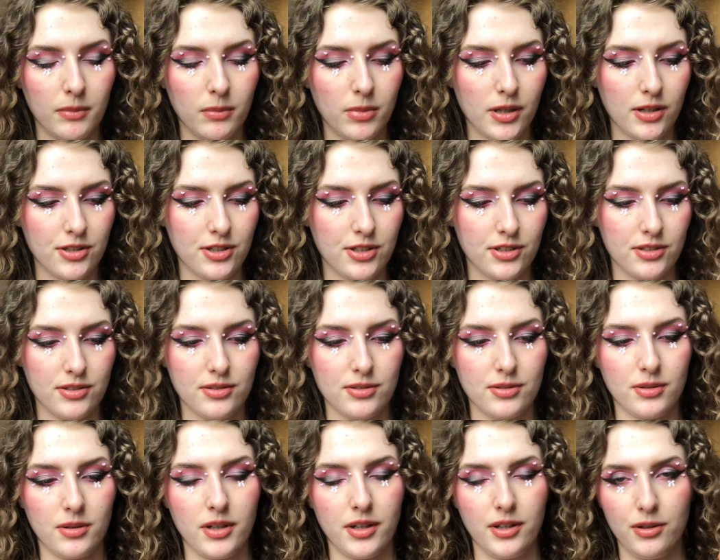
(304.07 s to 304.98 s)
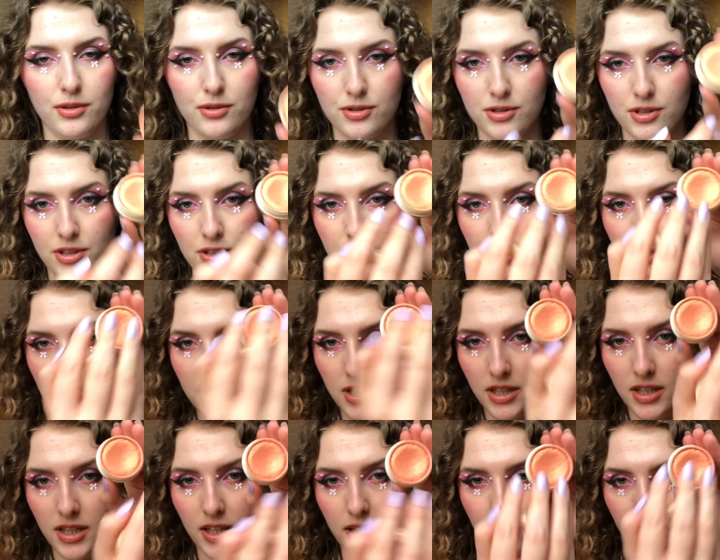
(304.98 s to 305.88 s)
brushes, so I usually just
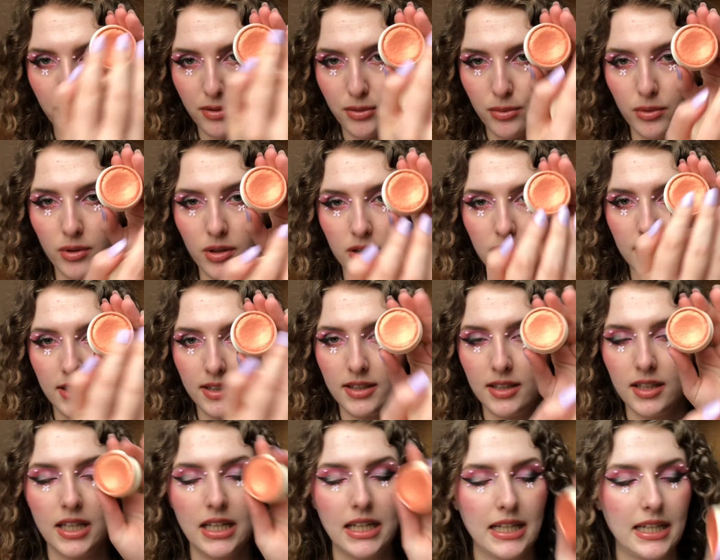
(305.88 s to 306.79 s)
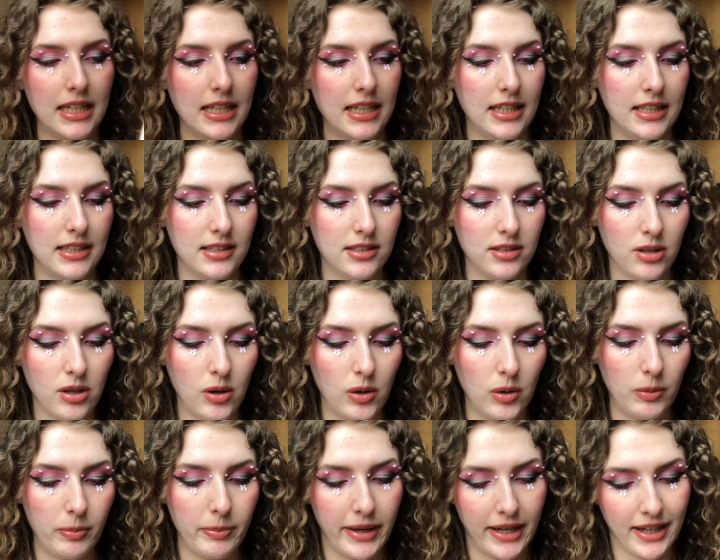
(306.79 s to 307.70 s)
like kind of swirl it in the whole
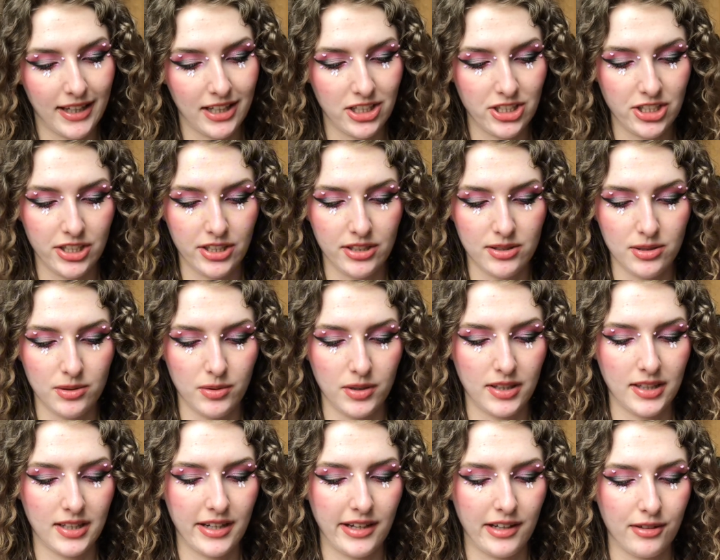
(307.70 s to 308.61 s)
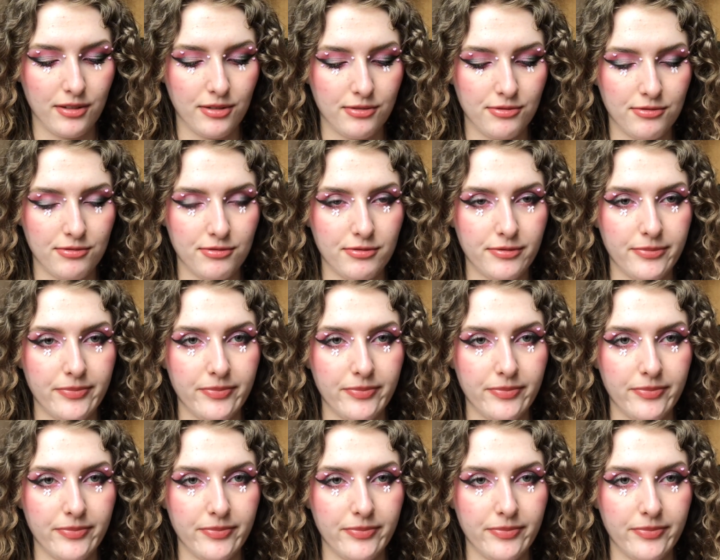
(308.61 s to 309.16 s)
packaging, so it kind of,